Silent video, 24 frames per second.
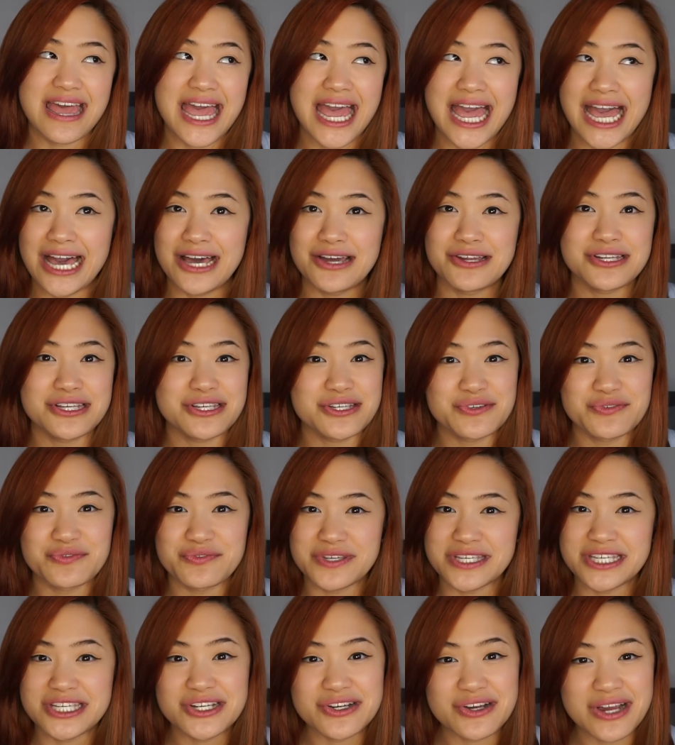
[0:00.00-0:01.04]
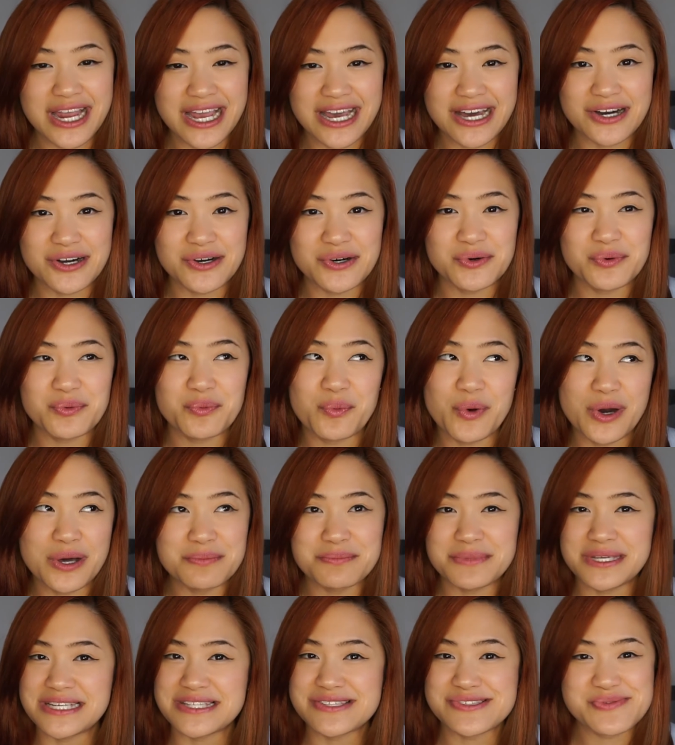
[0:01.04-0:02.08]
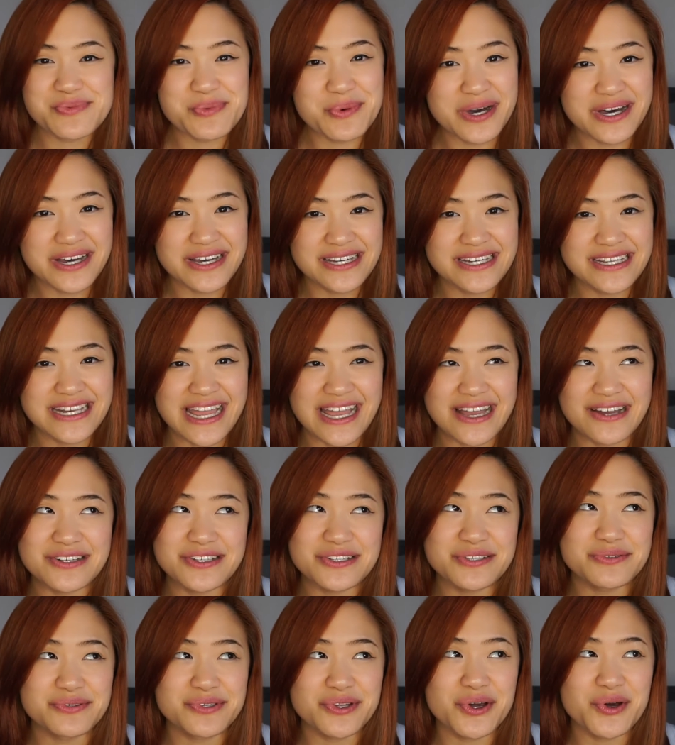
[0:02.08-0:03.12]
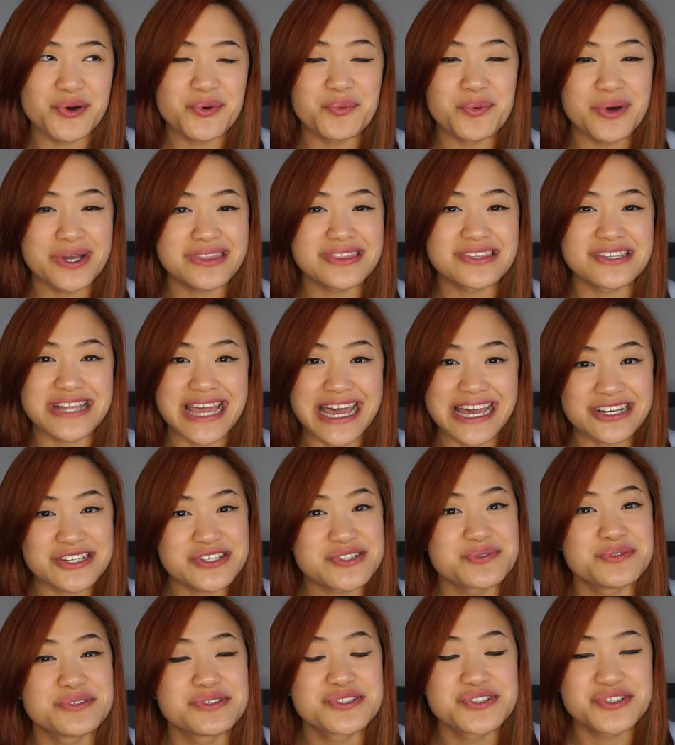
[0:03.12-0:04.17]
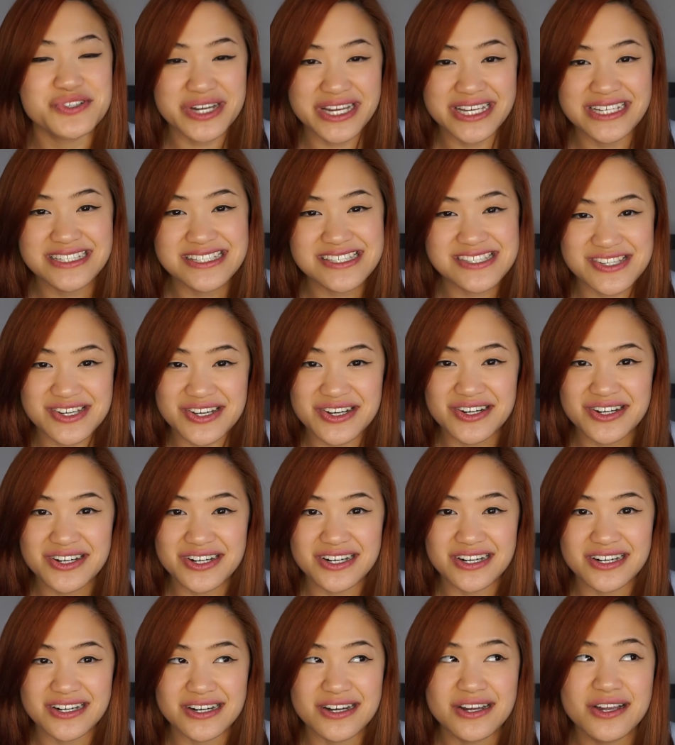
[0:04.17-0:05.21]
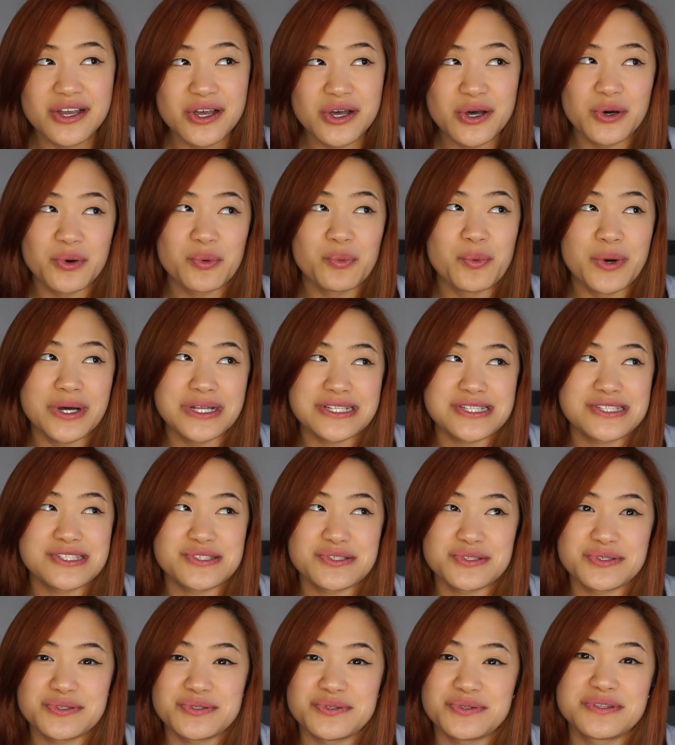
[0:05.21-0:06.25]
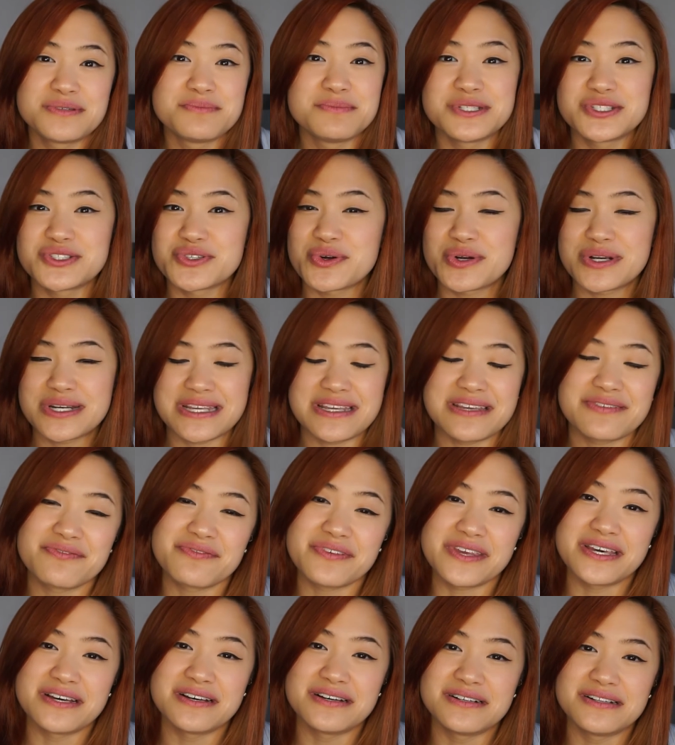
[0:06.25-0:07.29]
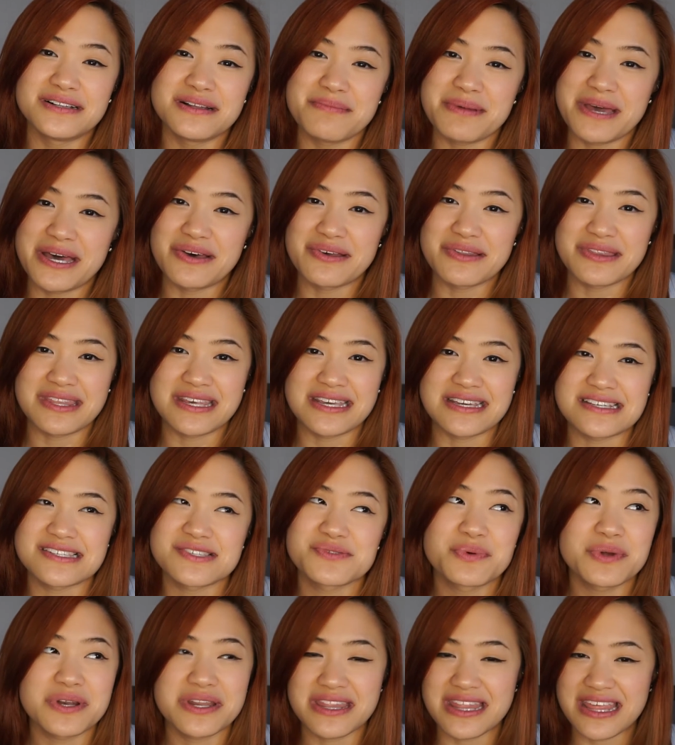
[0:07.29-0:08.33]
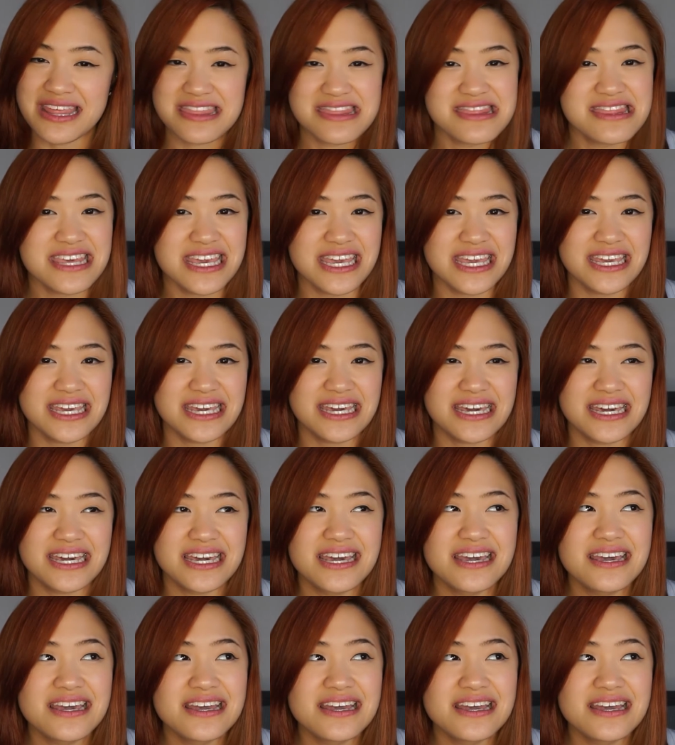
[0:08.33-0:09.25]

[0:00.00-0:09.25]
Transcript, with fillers: How do you figure out what means what? How do you know what the actual trends are? What do the majority feel about this? What do they think?